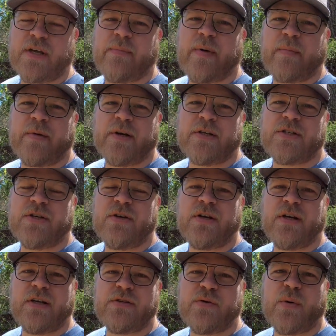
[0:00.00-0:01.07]
up, I'm going to shoot
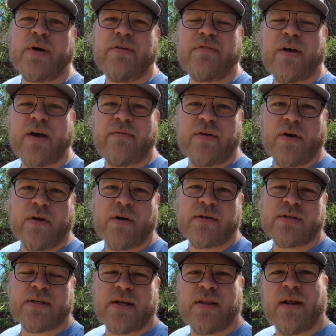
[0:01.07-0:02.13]
it at 25
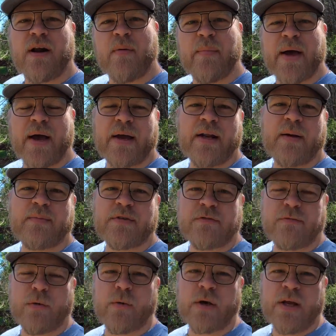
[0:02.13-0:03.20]
yards and then I'll back it up
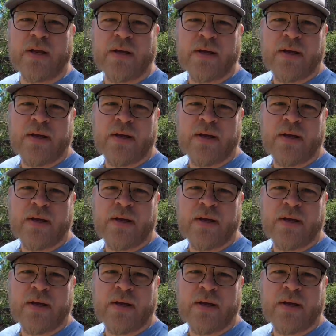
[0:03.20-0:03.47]
to 40.